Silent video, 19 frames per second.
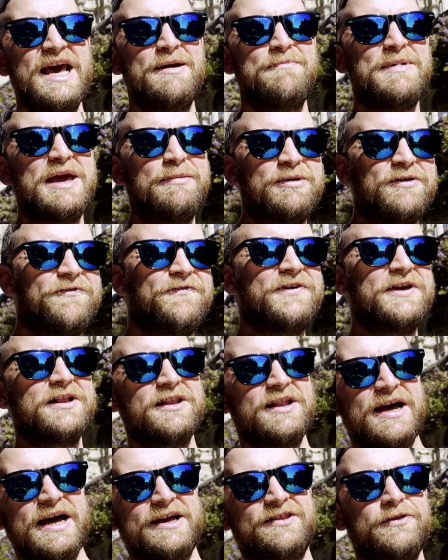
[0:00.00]
maybe feel
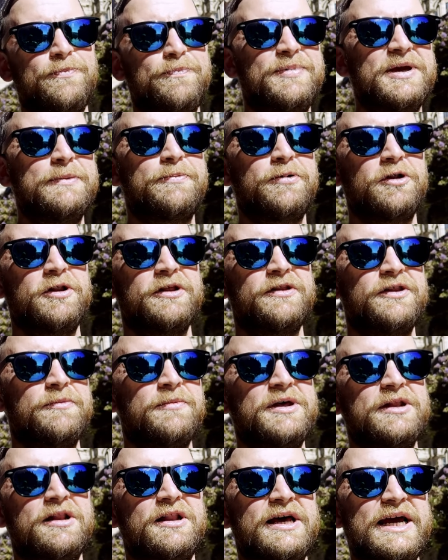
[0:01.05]
like the people in the
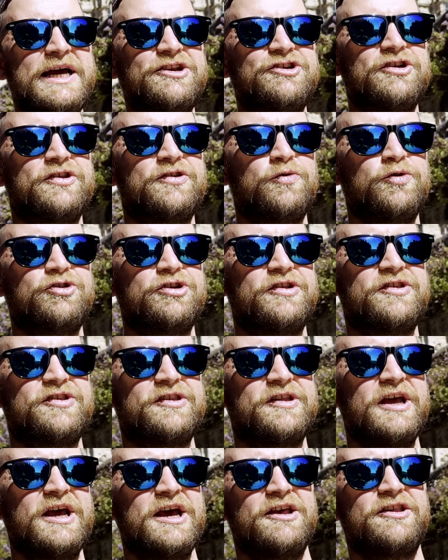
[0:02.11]
Middle Ages who just
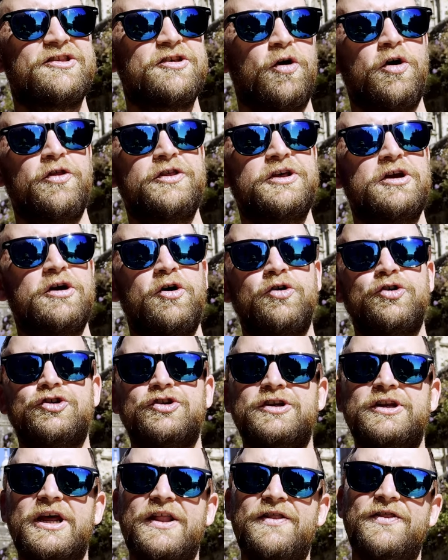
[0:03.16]
saw the
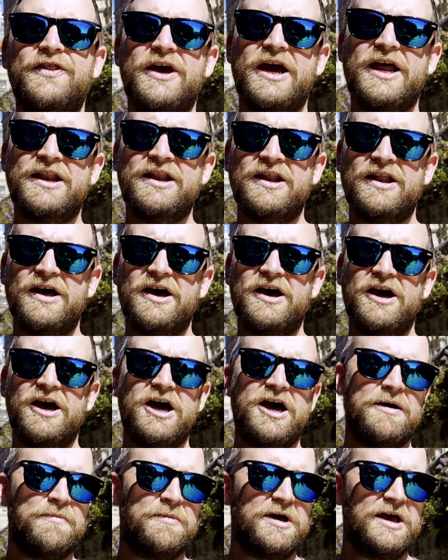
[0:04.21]
ocean and then
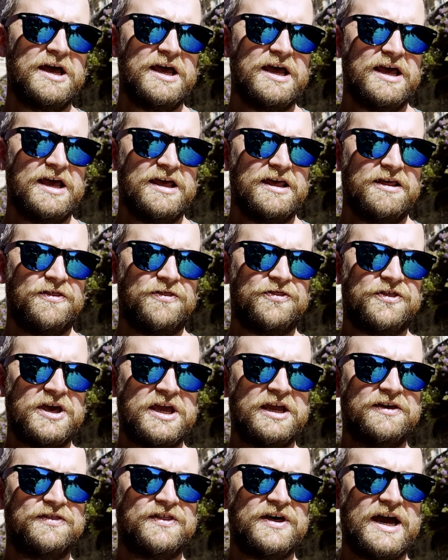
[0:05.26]

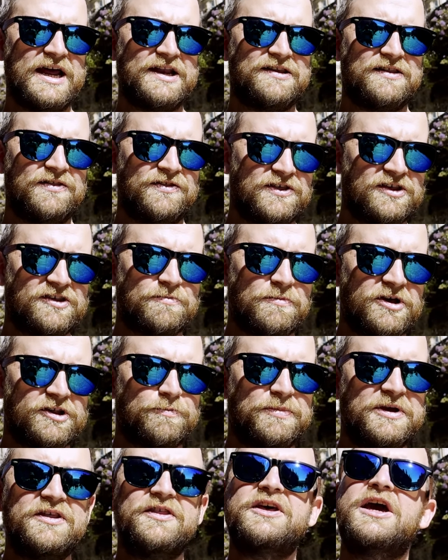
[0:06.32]
think that this must
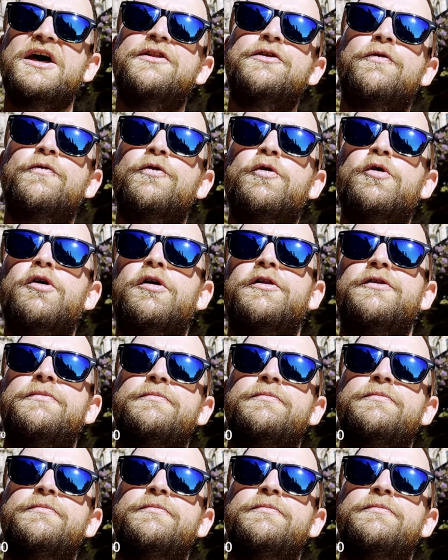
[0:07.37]
be the end of the world.